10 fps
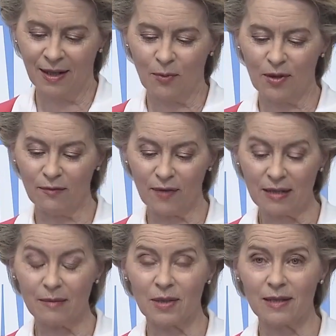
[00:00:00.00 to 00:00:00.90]
with
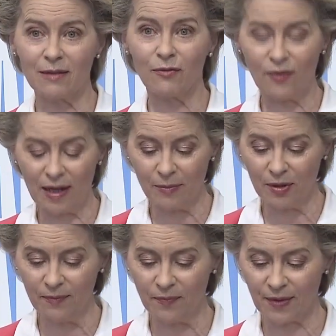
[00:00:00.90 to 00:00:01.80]
investments in
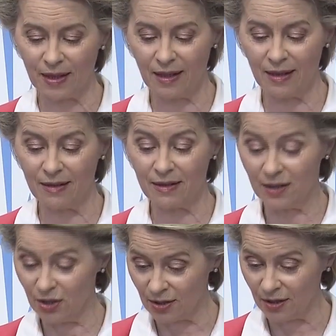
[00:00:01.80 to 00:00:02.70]
fiber, in
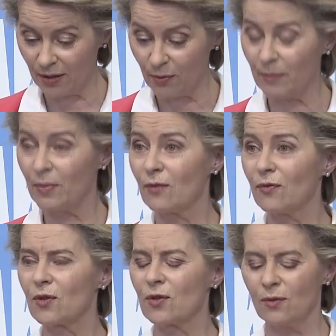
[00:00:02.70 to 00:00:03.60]
digital equipment
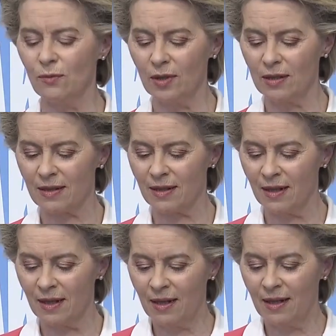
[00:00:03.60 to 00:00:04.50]
for schools,
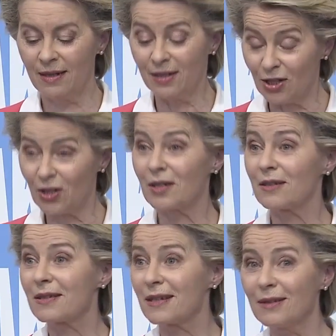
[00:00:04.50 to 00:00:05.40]
in digital
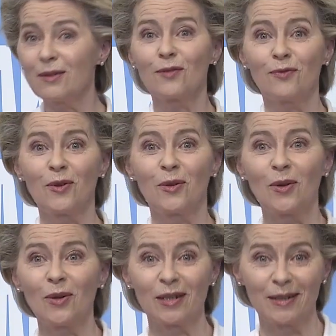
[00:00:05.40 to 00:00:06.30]
skills for
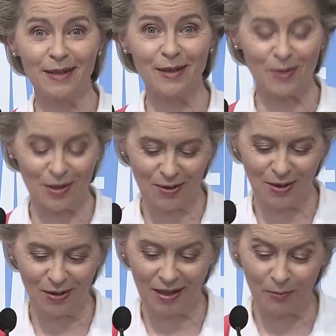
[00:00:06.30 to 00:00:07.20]
all, and here we
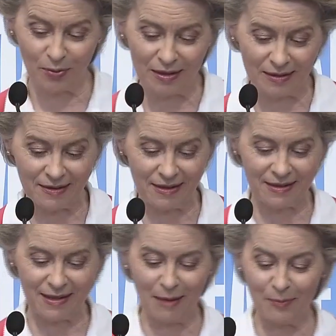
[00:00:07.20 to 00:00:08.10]
saw a brilliant
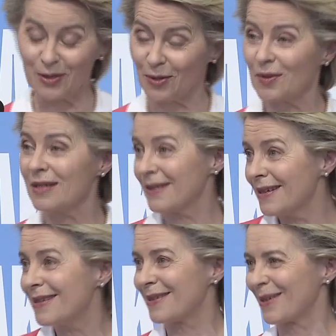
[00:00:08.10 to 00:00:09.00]
example, so this
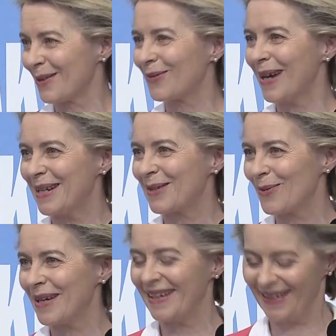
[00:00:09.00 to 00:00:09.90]
is the right
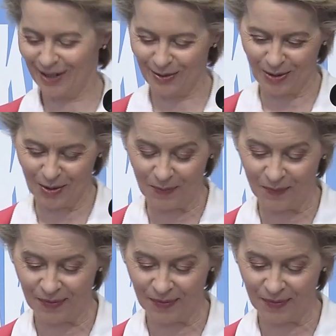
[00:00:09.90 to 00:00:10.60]
way to go.